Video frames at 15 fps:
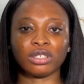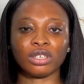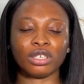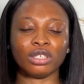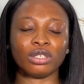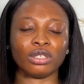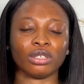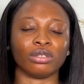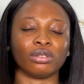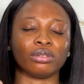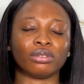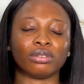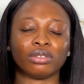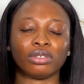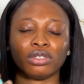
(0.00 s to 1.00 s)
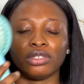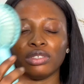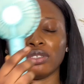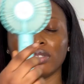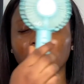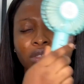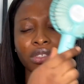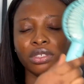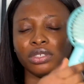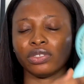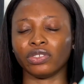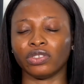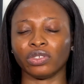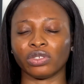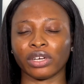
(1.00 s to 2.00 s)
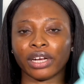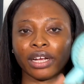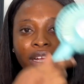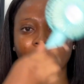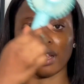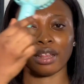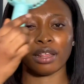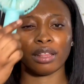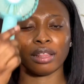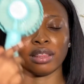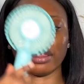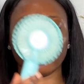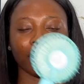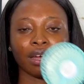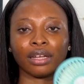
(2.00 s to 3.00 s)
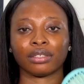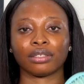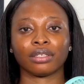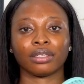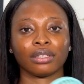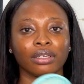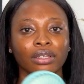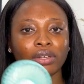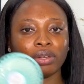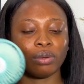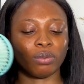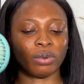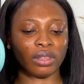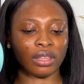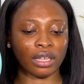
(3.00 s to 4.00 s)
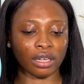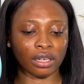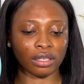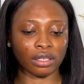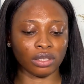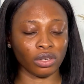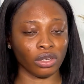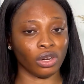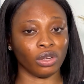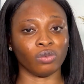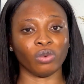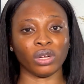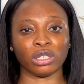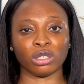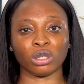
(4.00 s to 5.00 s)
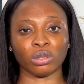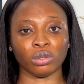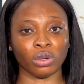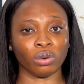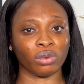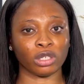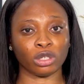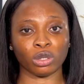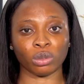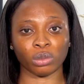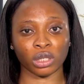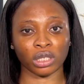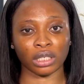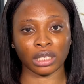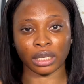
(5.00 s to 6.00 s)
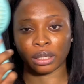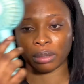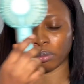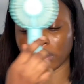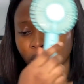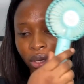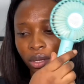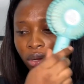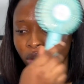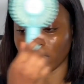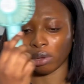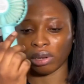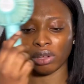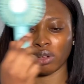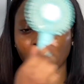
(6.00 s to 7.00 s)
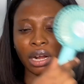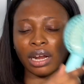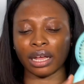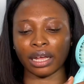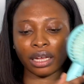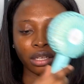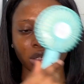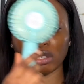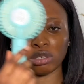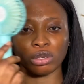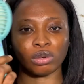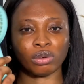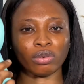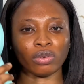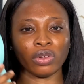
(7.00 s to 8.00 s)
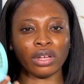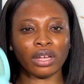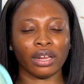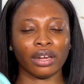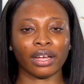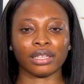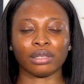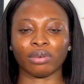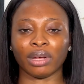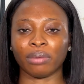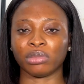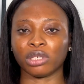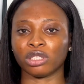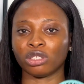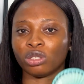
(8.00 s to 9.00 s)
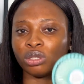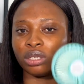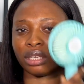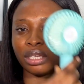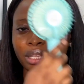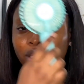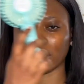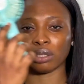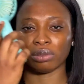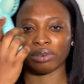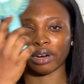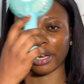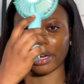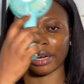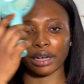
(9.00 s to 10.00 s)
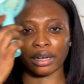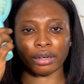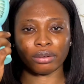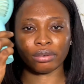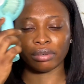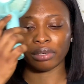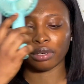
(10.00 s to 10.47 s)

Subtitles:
going to dry that with it, so don't waste too much time with your client. So that's why I'm just doing this right now.